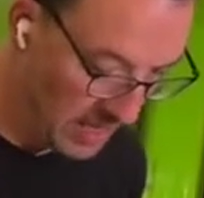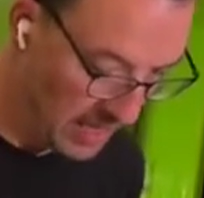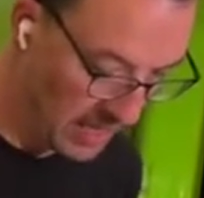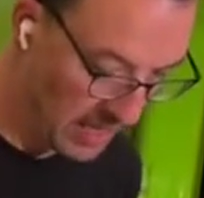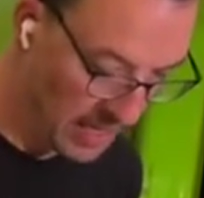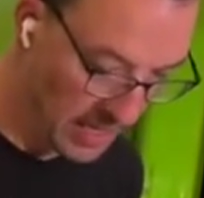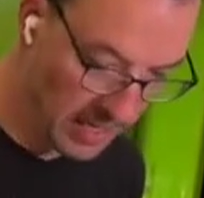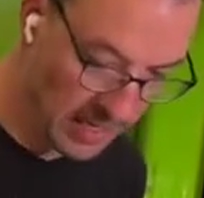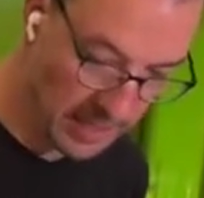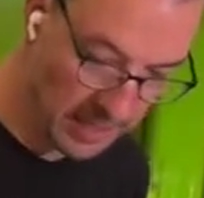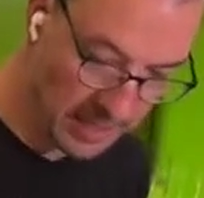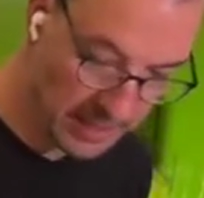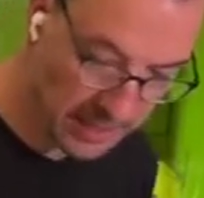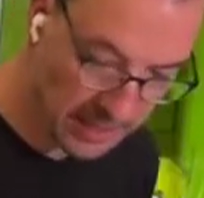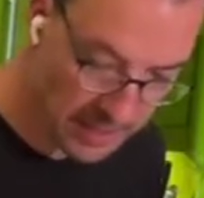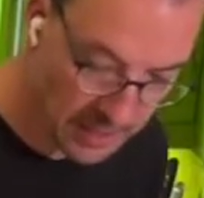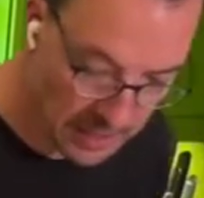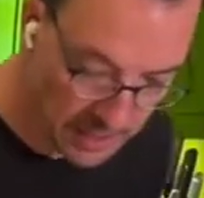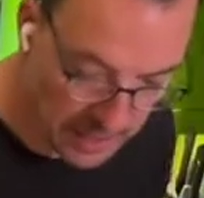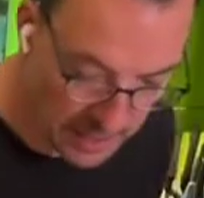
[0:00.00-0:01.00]
And
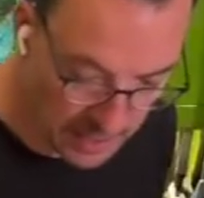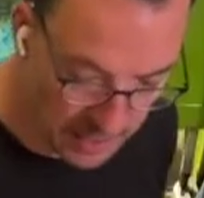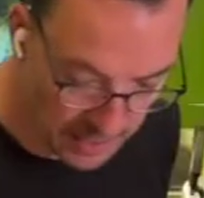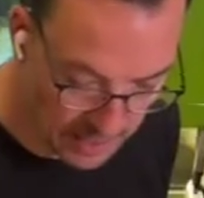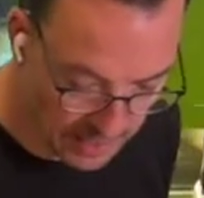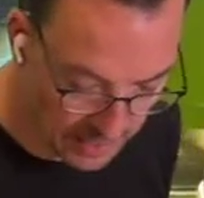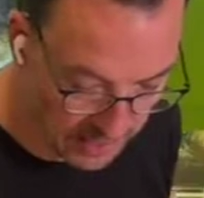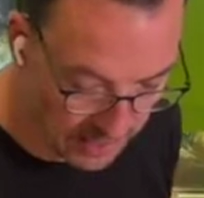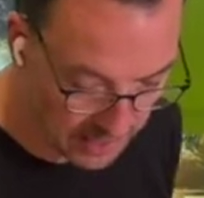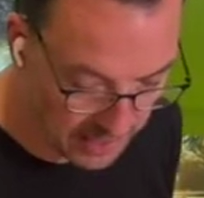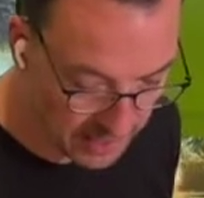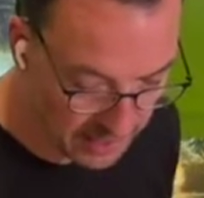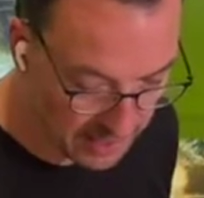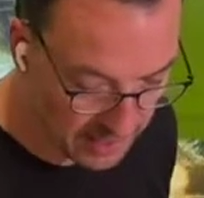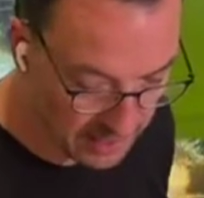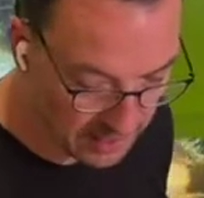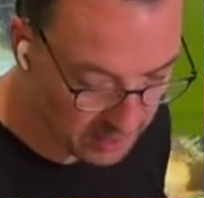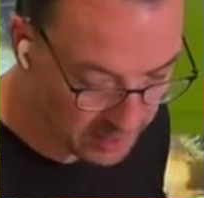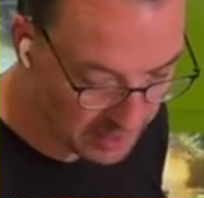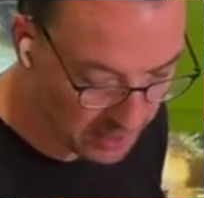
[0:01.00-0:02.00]

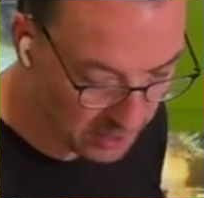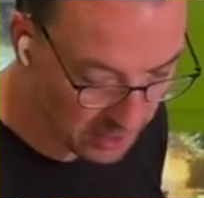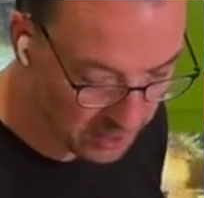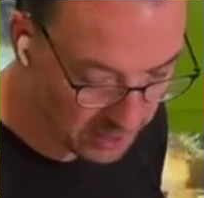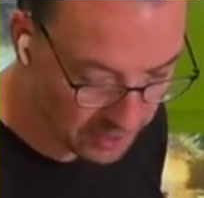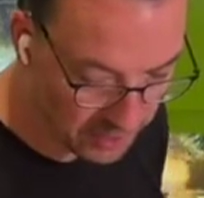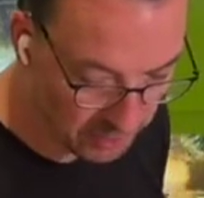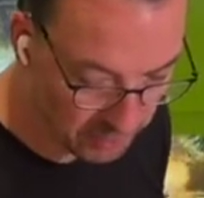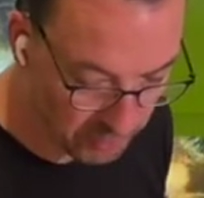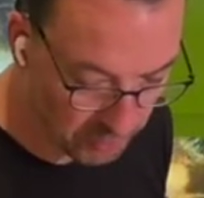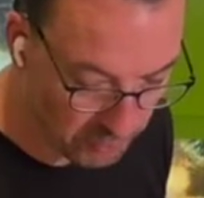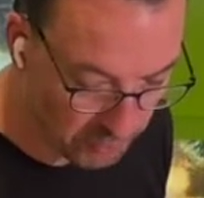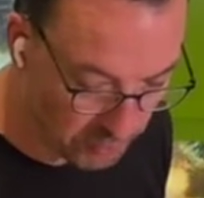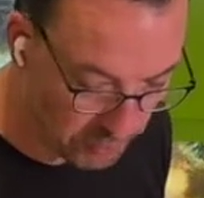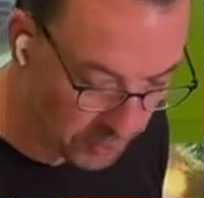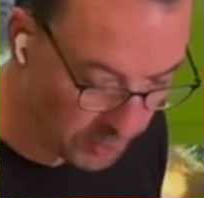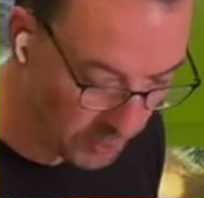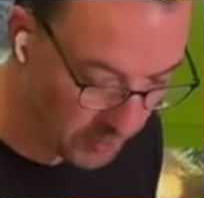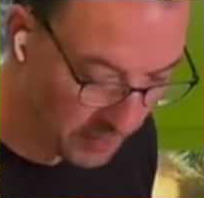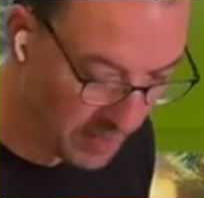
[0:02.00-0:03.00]
they call it the Cru
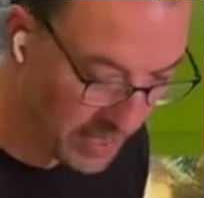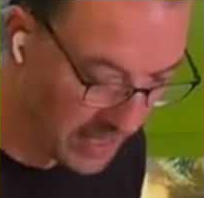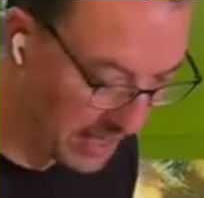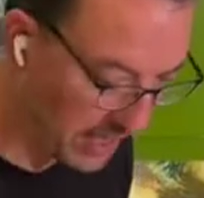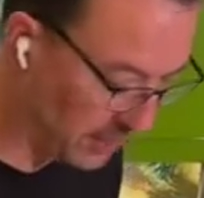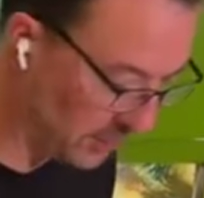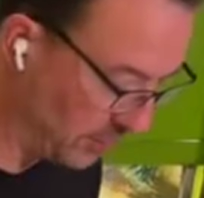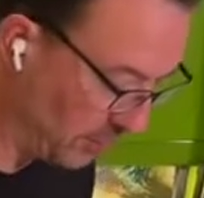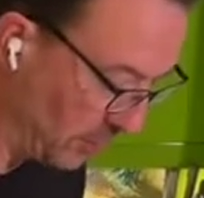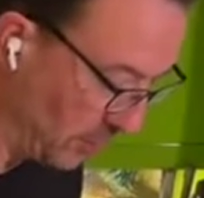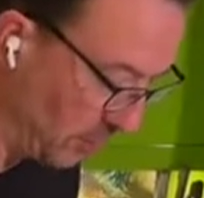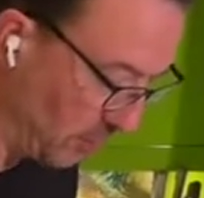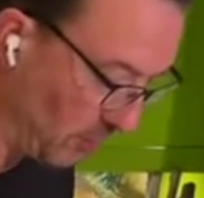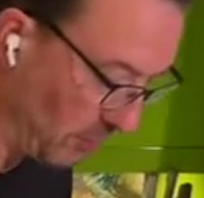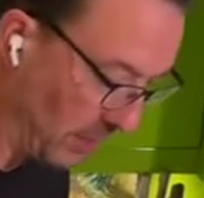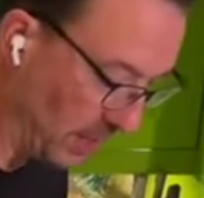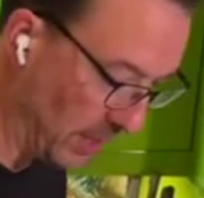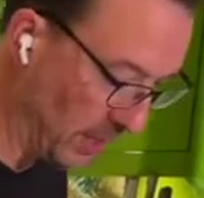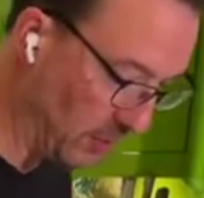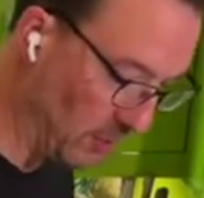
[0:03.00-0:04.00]
Sauvage.
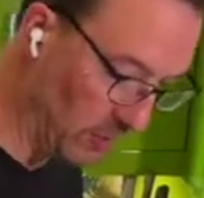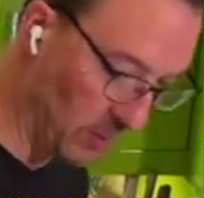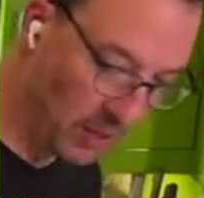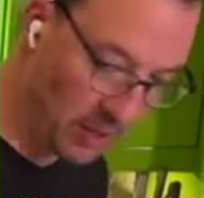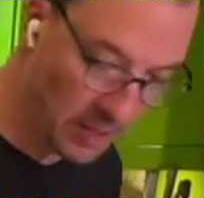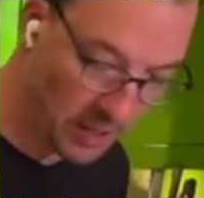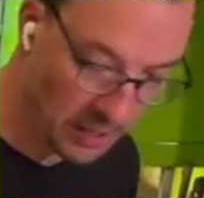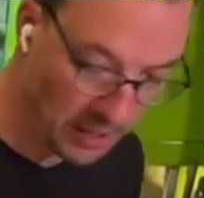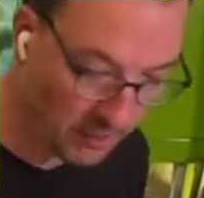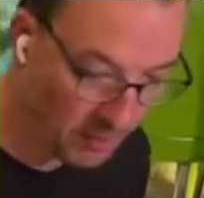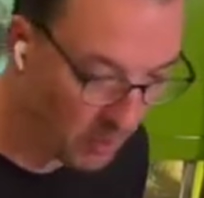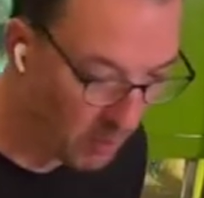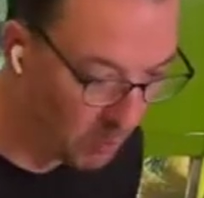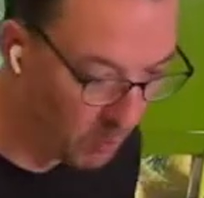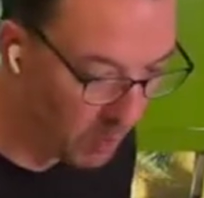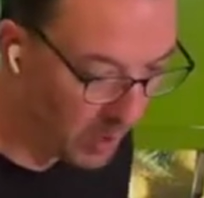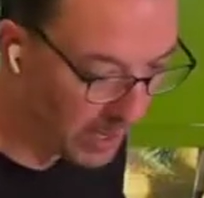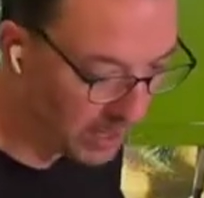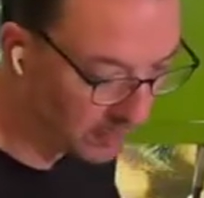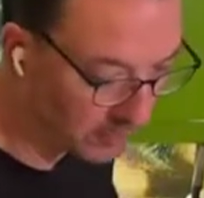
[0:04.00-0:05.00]
So they do a
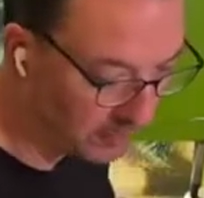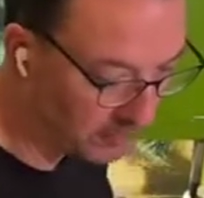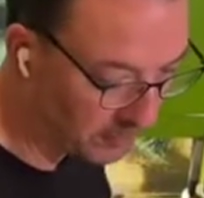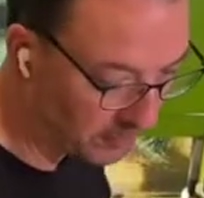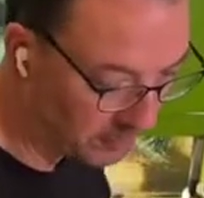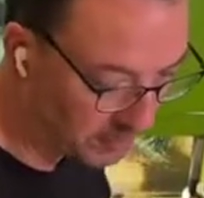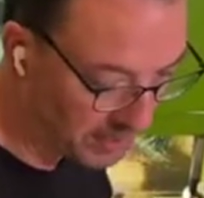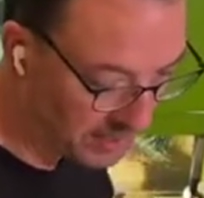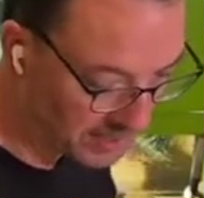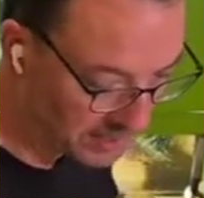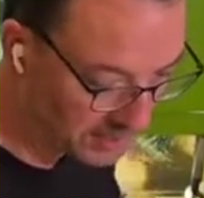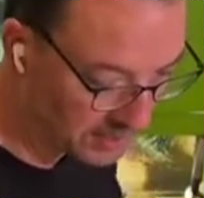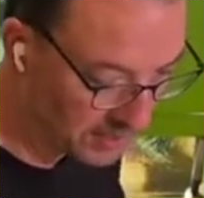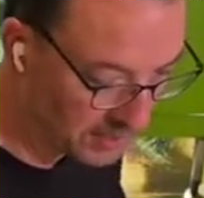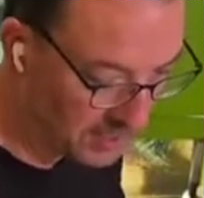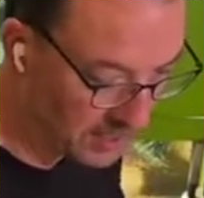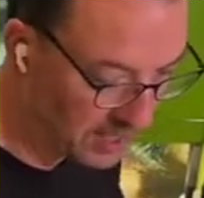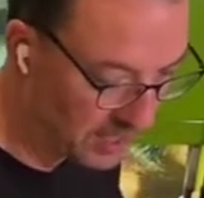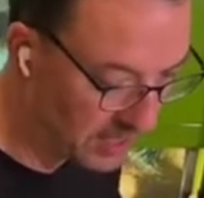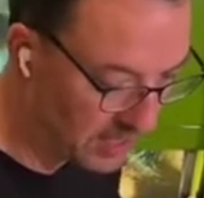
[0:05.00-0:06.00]
wild ferment,
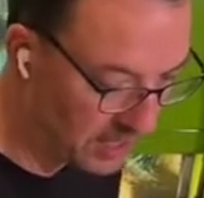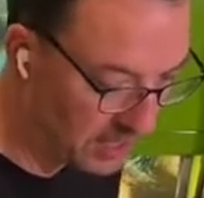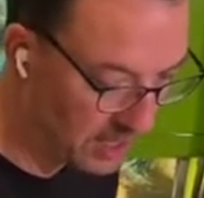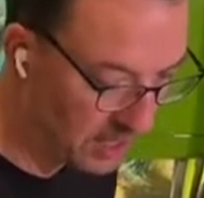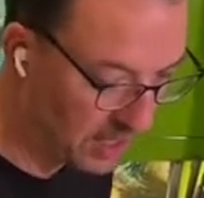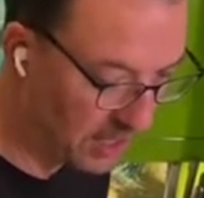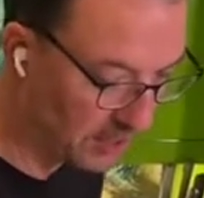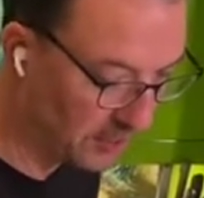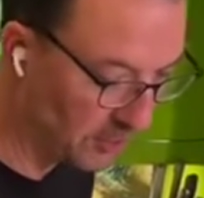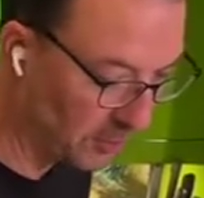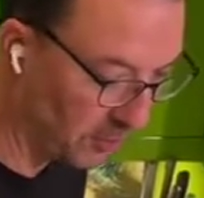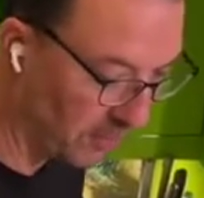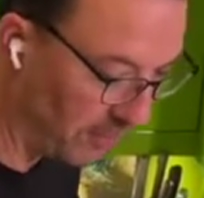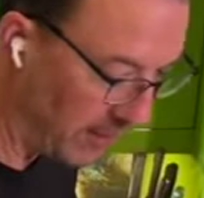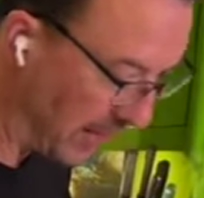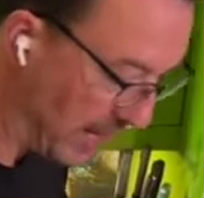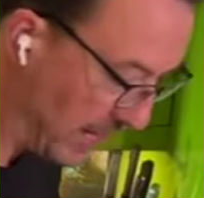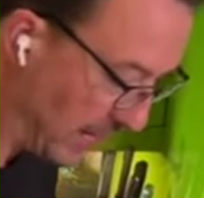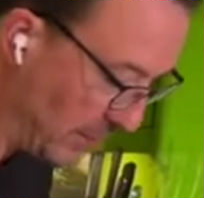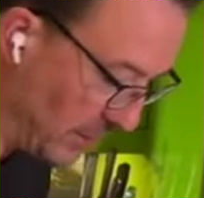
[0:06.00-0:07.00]
a
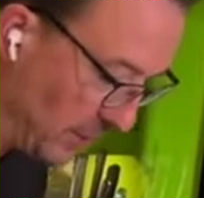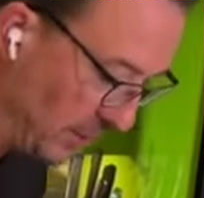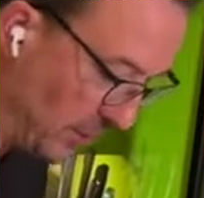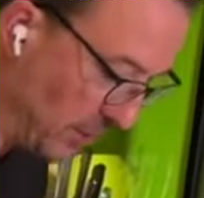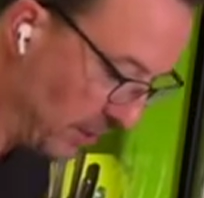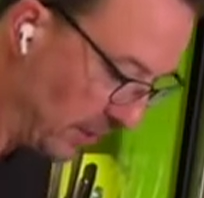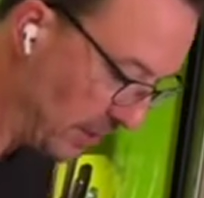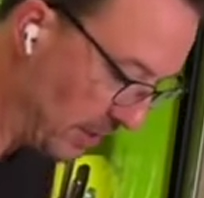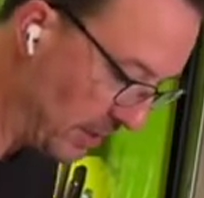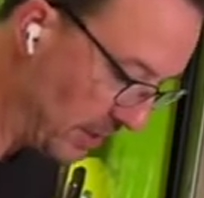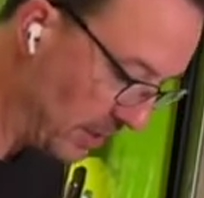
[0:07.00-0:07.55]
sauvage.